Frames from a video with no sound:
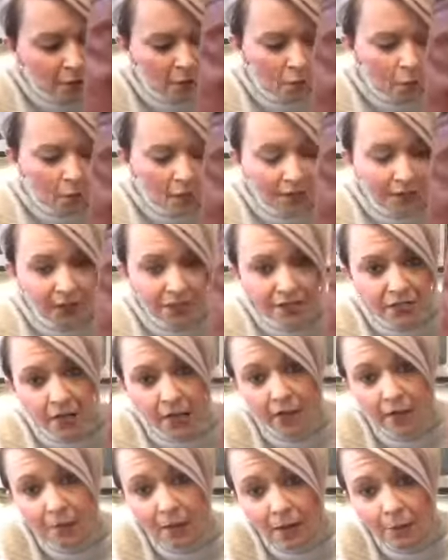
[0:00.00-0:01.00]
Why are you
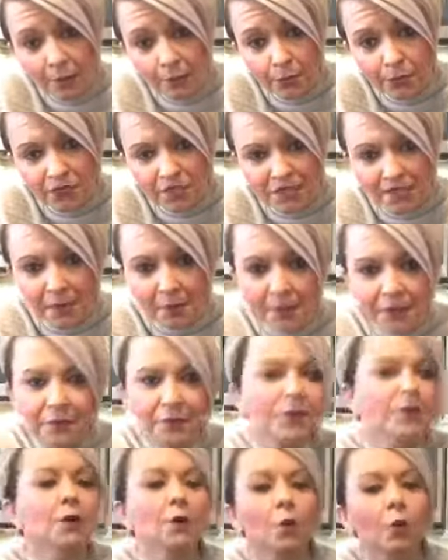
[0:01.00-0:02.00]
talking about boots, Debbie?
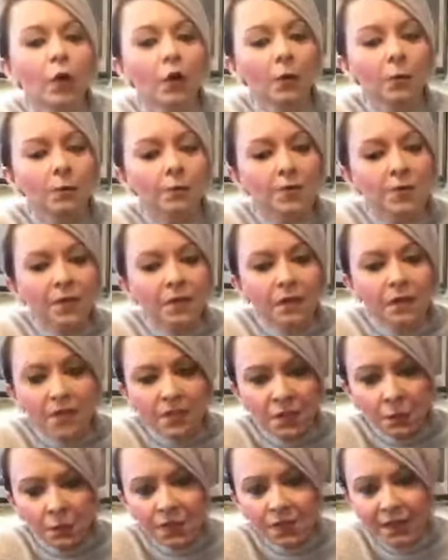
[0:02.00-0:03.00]
Well,
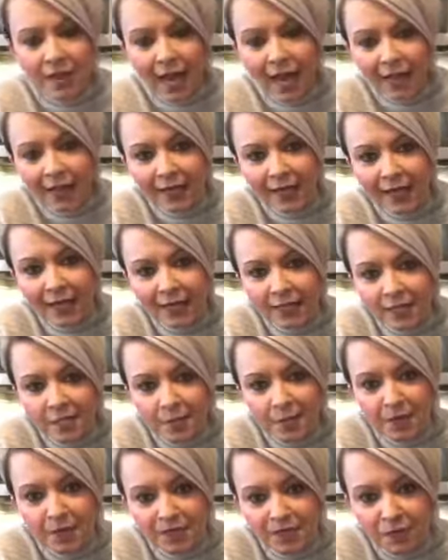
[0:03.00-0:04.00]
this was not an
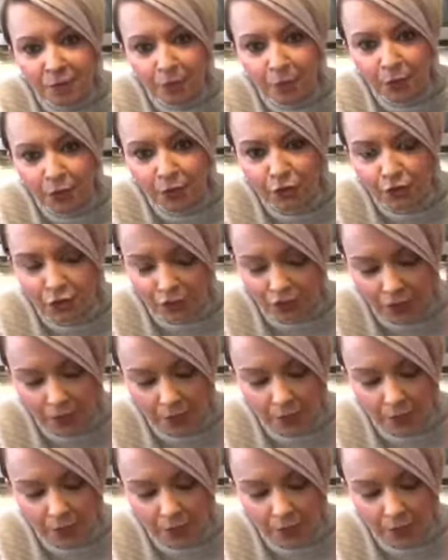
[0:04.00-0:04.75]
inexpensive purchase.